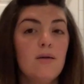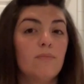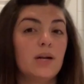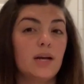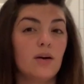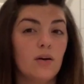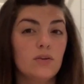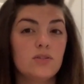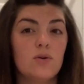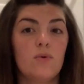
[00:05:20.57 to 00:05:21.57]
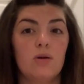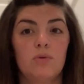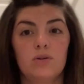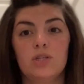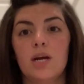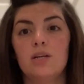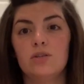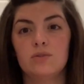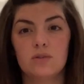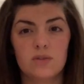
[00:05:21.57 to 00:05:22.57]
but I also, while blow drying,
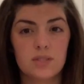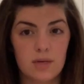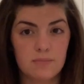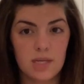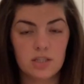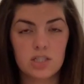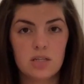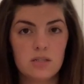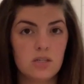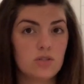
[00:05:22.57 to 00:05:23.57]
use little subsections.